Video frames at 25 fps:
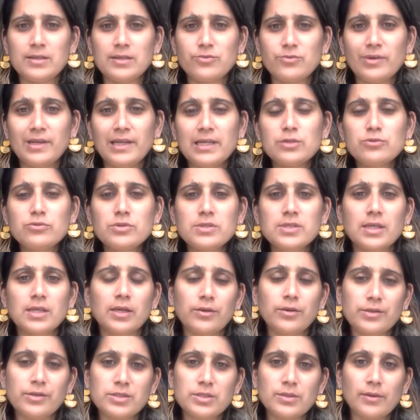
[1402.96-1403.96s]
is really interesting
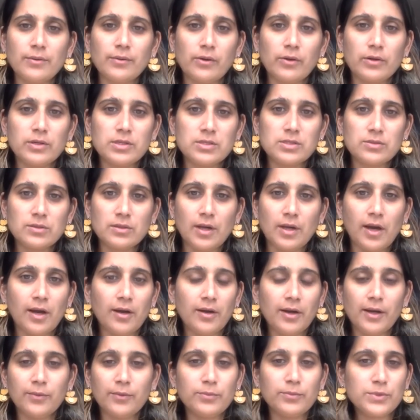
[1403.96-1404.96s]
because
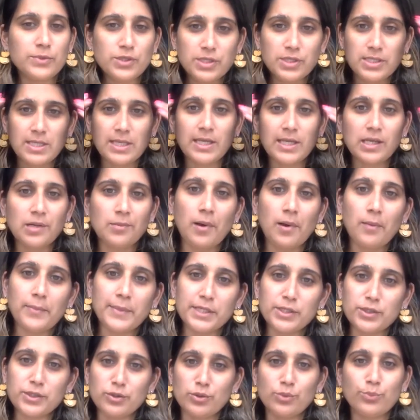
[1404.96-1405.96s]
I was just thinking about my
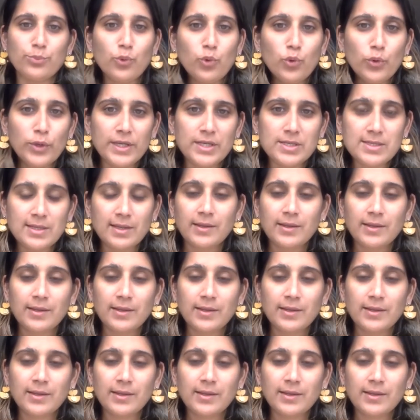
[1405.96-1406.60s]
two boys.